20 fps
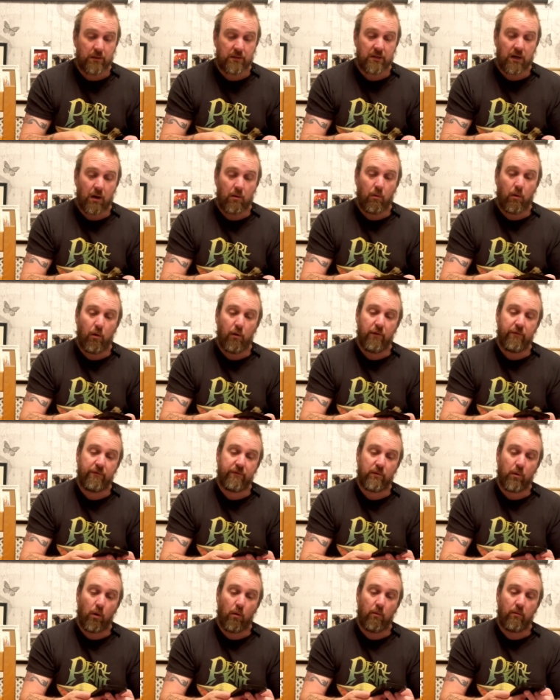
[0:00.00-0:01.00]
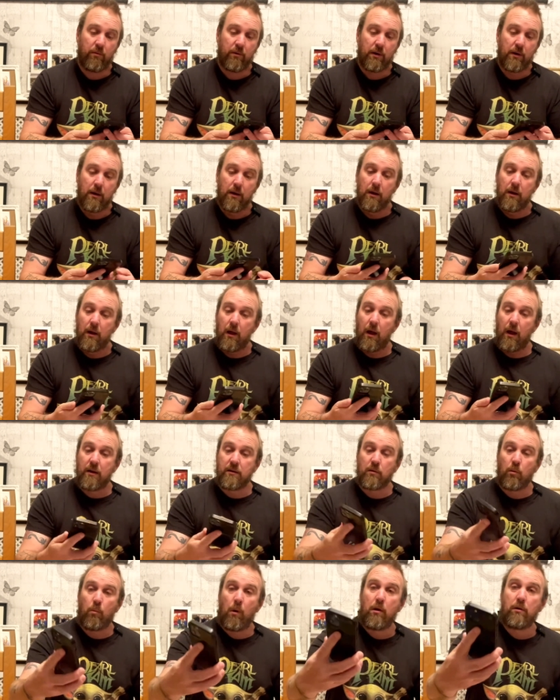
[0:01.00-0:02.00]
So I've gone and it's
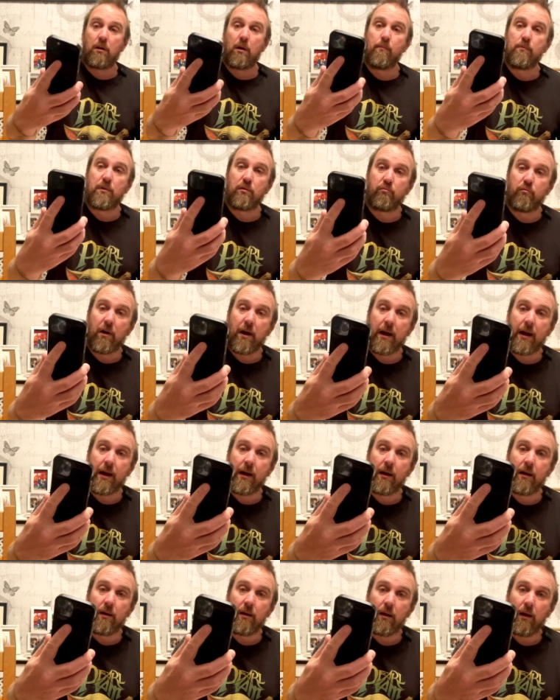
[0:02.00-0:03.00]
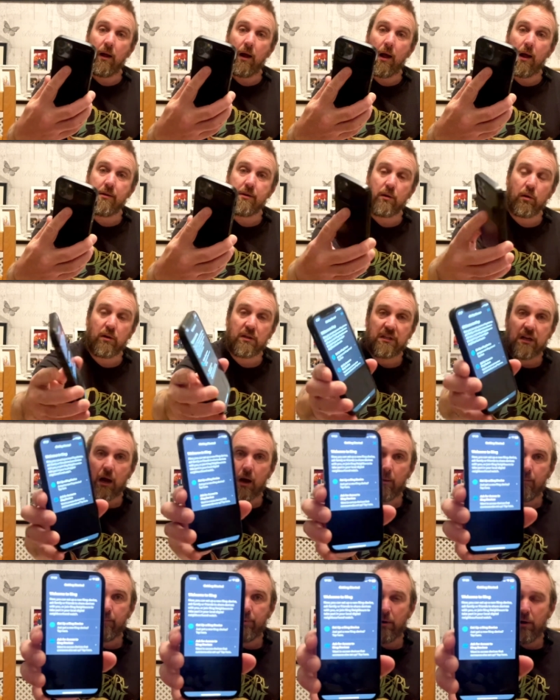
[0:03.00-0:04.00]
got welcome to Ring, and you've got to set
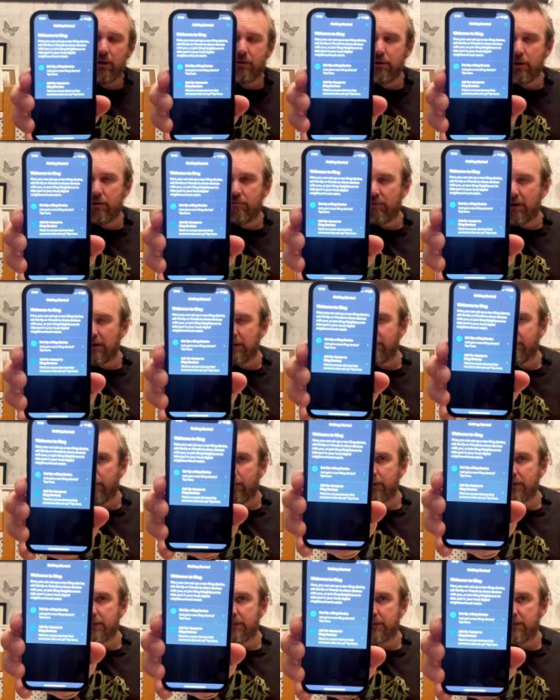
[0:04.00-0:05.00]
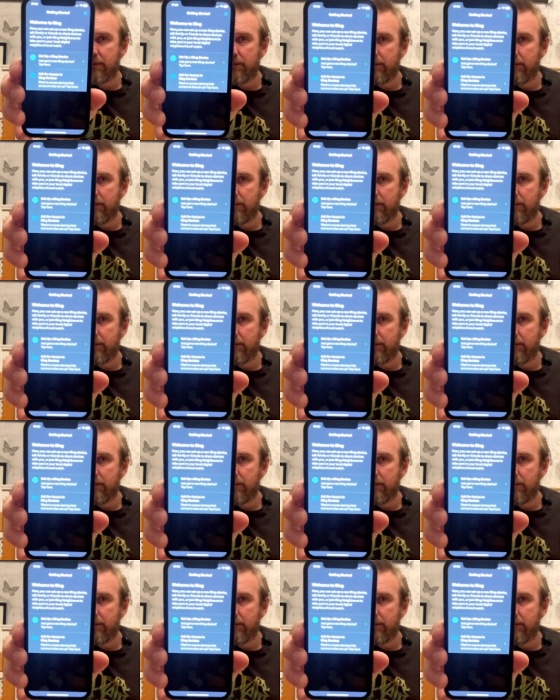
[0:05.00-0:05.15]
up a new Ring device.